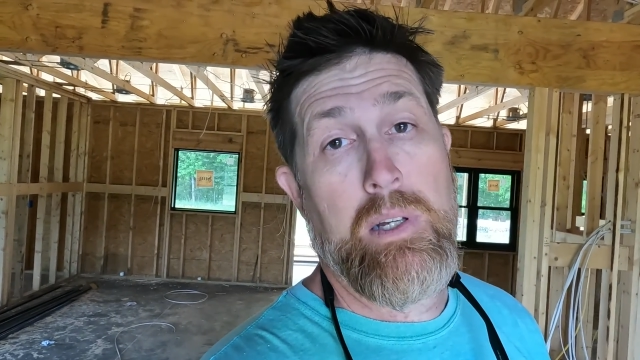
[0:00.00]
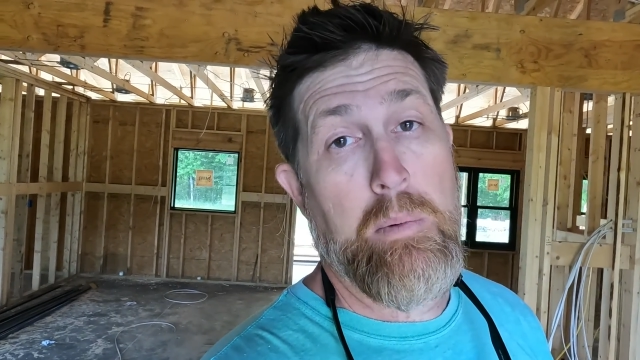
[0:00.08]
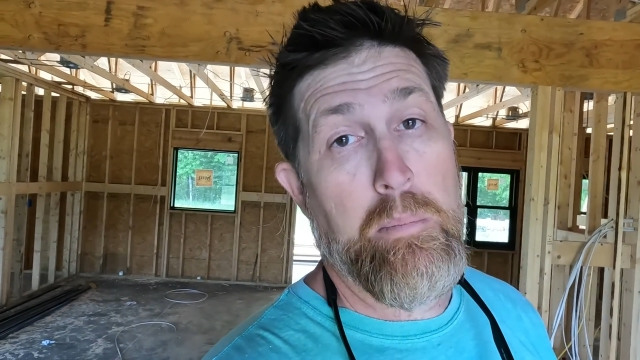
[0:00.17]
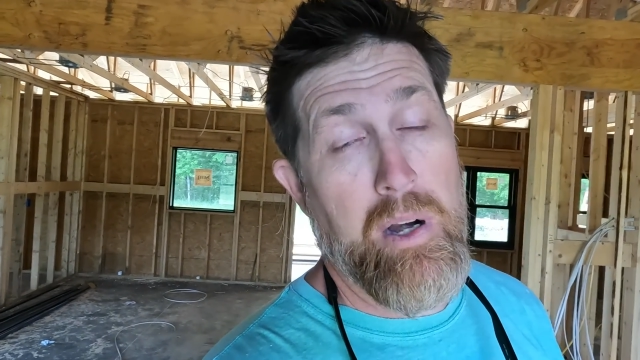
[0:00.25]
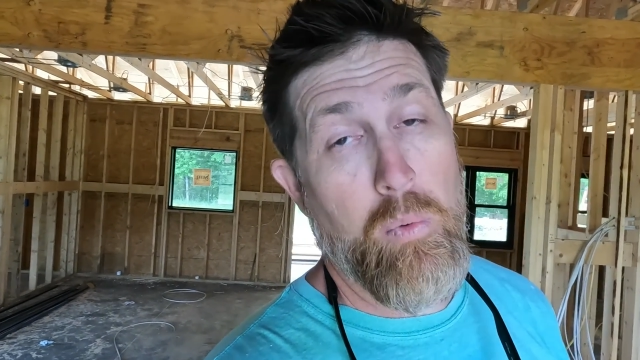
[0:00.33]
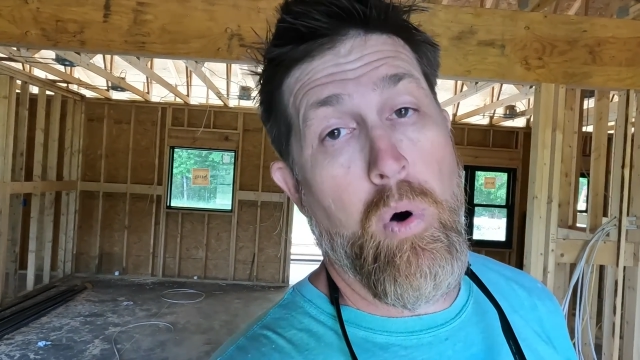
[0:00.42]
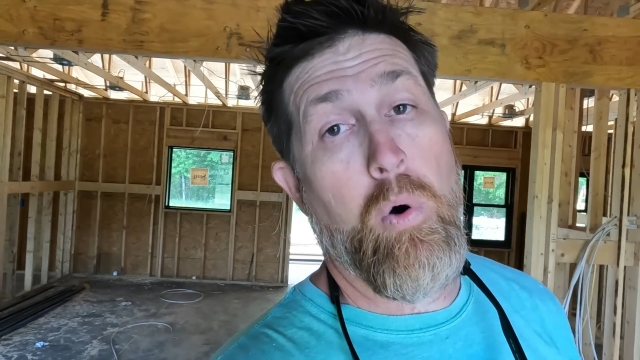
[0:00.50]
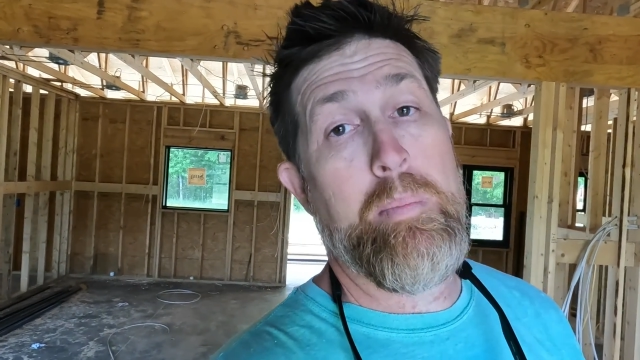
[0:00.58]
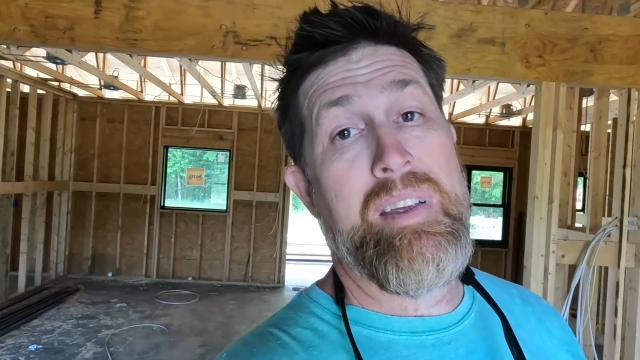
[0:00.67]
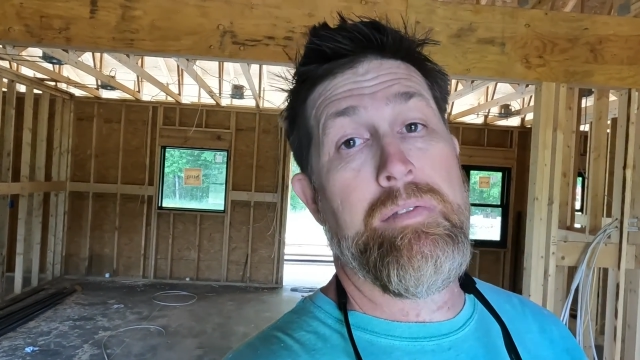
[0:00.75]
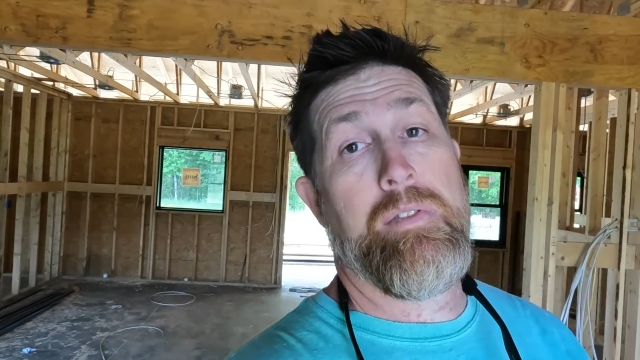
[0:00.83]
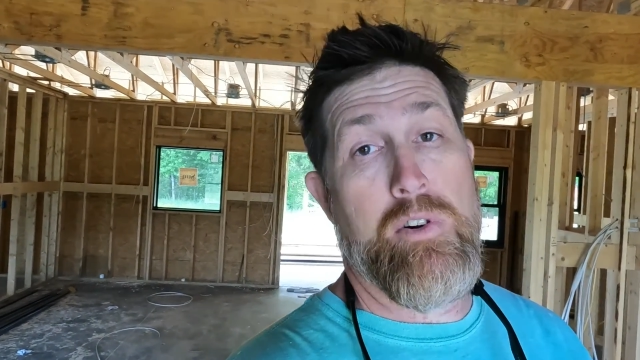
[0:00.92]
it won't
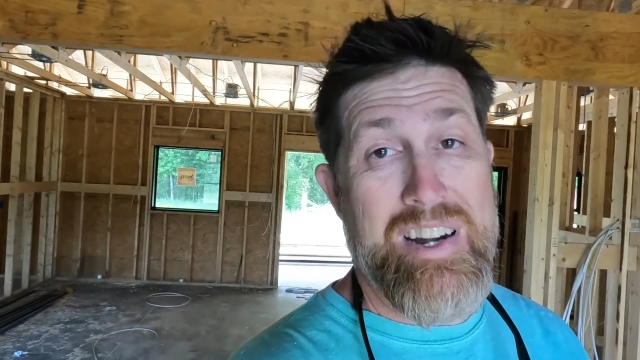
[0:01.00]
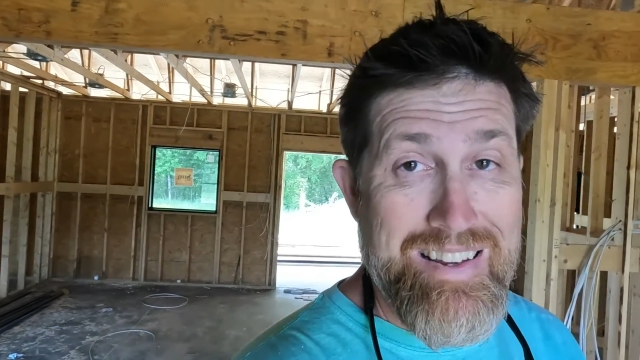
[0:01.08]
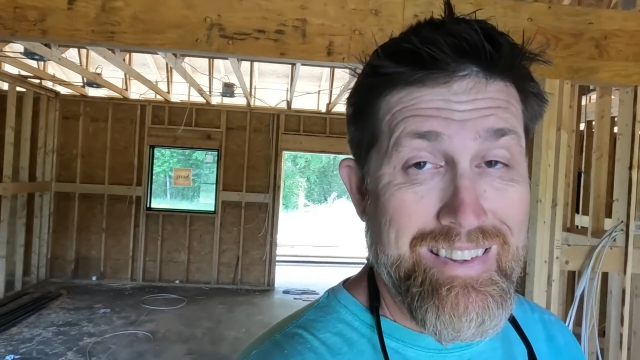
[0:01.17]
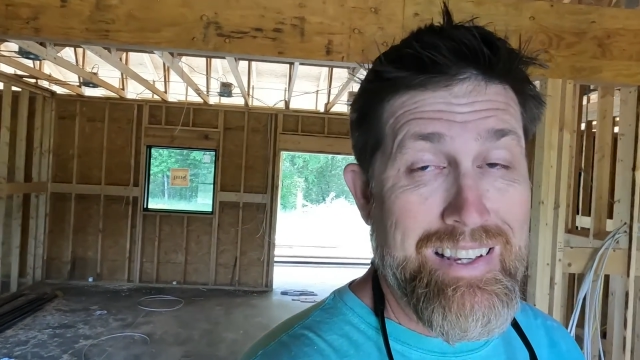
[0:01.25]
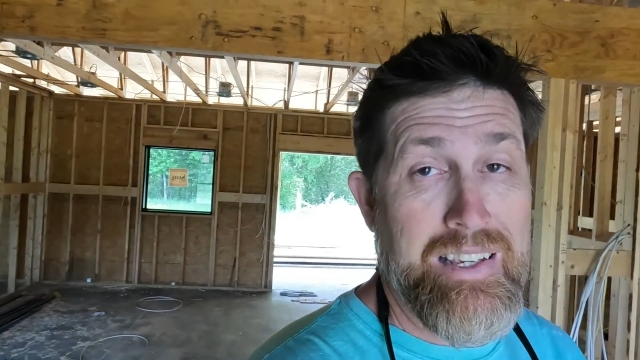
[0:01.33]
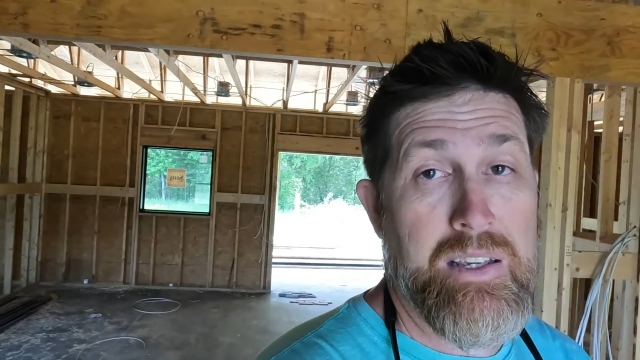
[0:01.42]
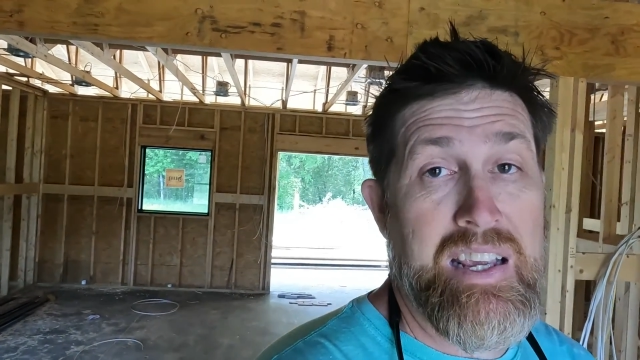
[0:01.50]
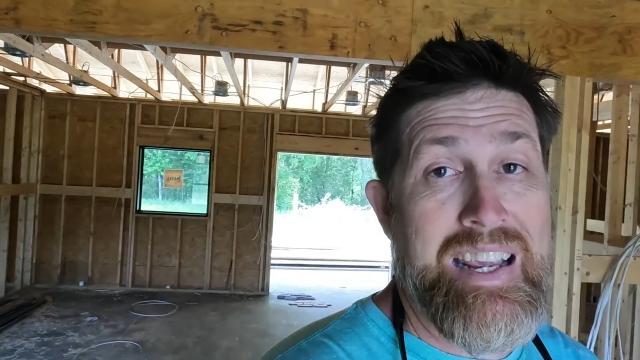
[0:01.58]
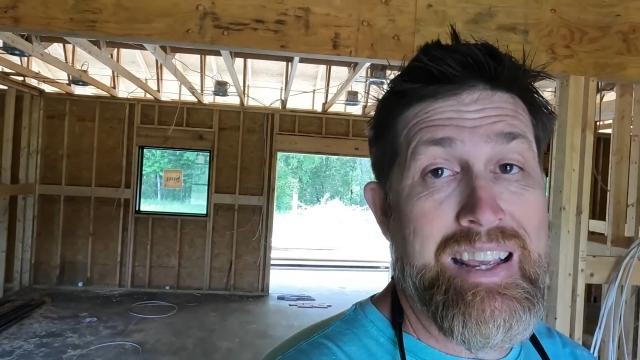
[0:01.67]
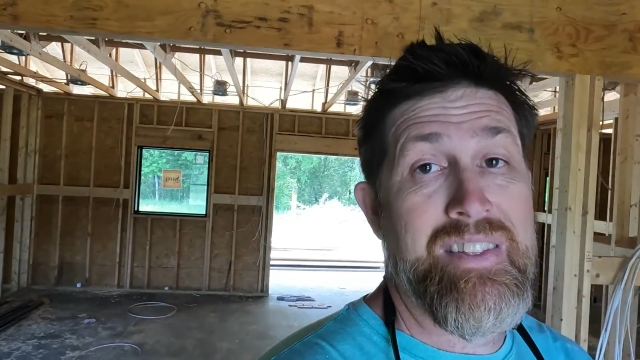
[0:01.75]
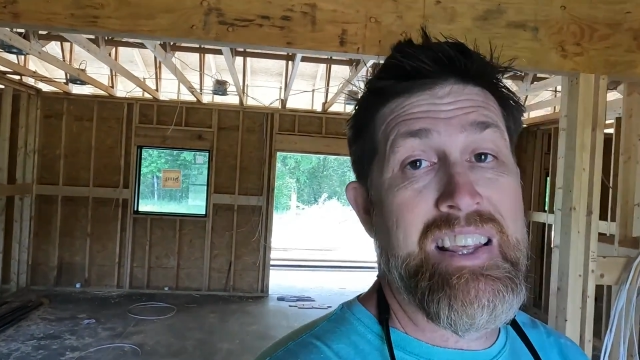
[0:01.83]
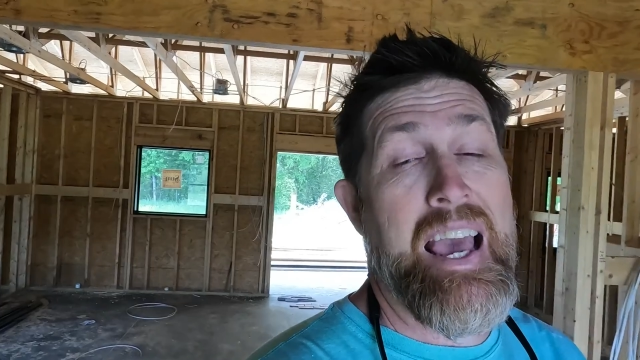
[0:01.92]
be freezing
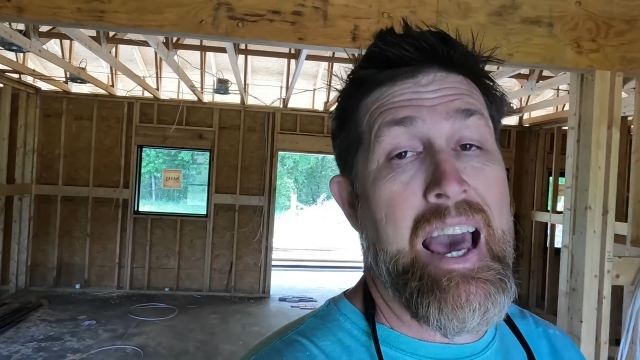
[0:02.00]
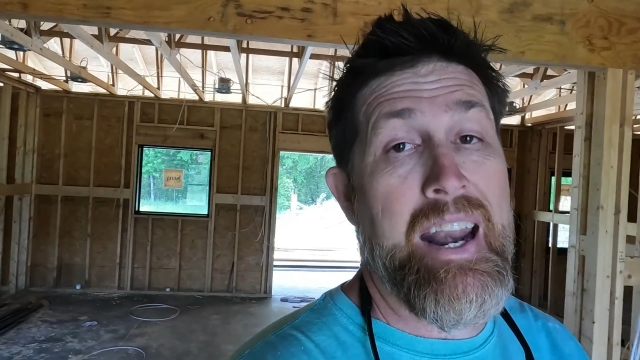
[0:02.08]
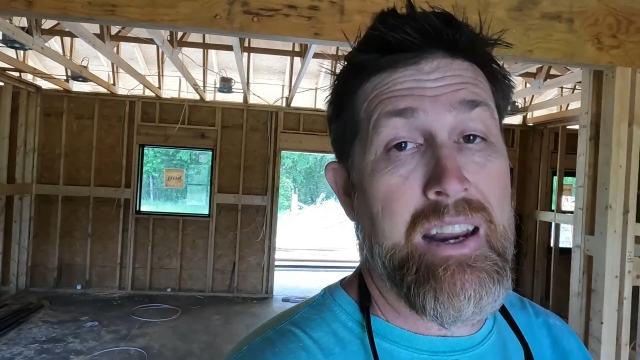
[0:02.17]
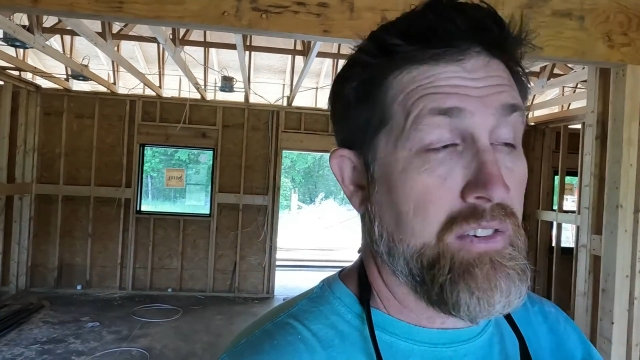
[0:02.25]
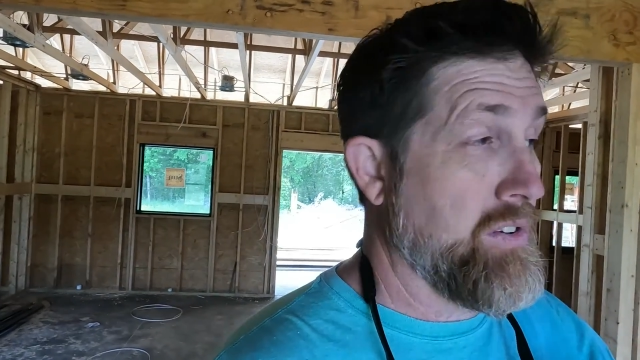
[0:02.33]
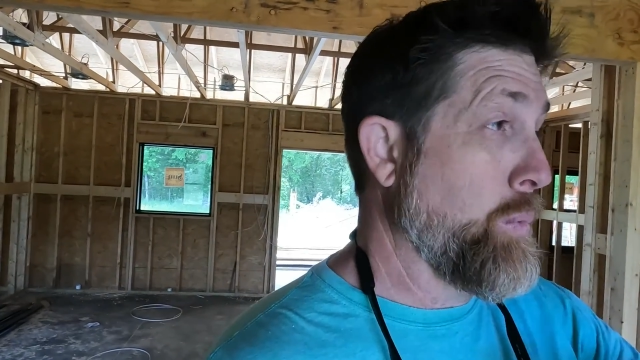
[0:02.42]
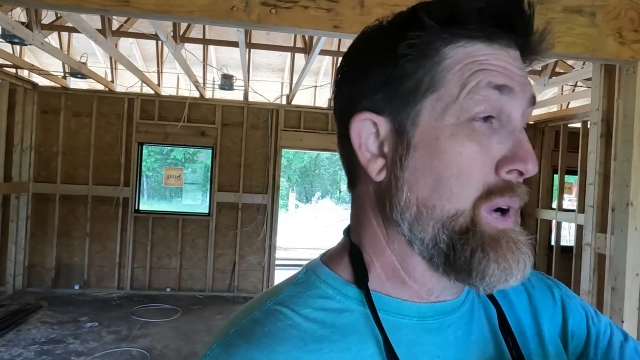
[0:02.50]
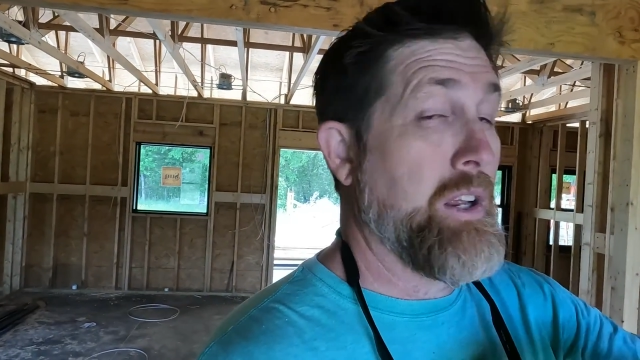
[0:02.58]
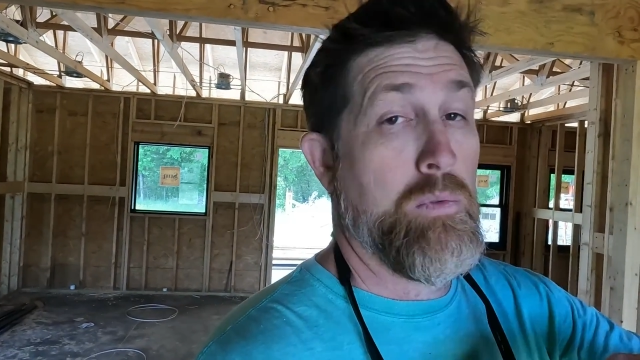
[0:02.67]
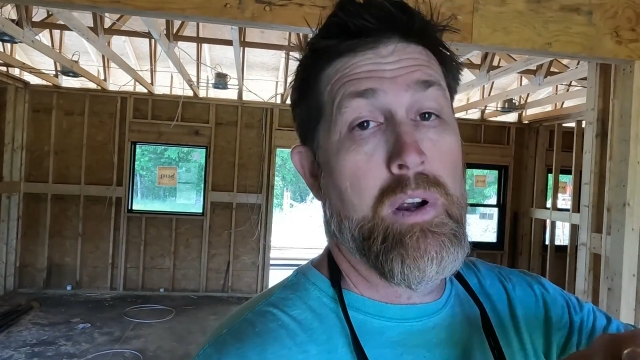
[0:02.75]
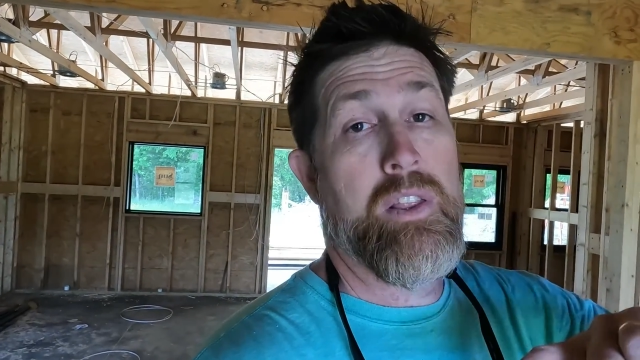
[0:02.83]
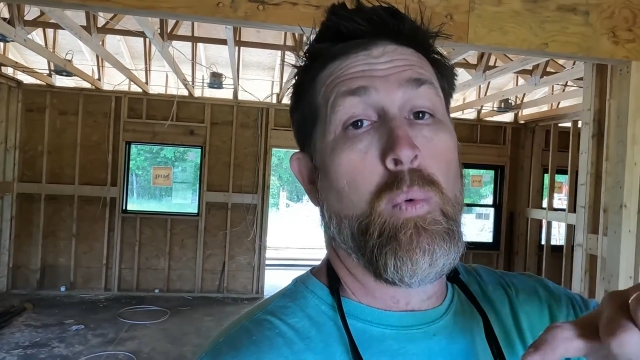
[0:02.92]
in the attic, so we
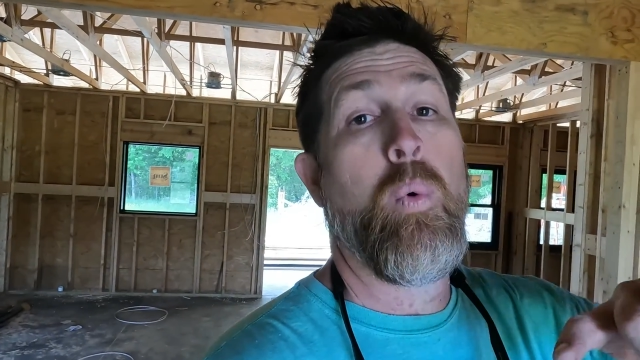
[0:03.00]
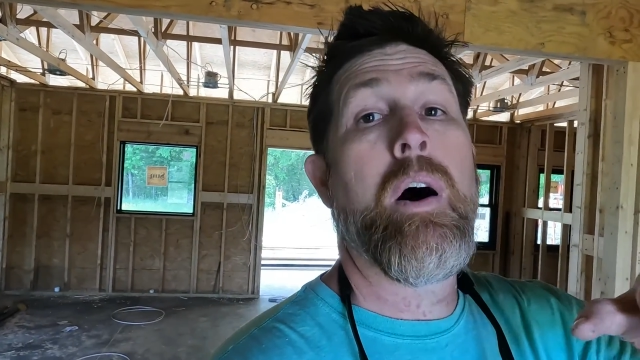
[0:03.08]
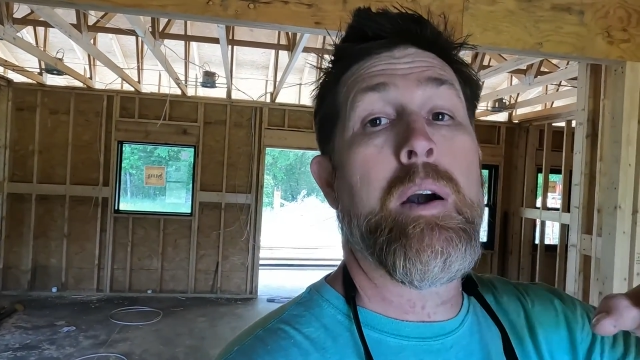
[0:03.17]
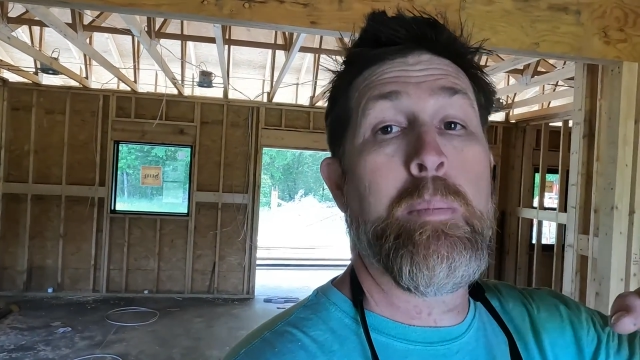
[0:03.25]
can run the water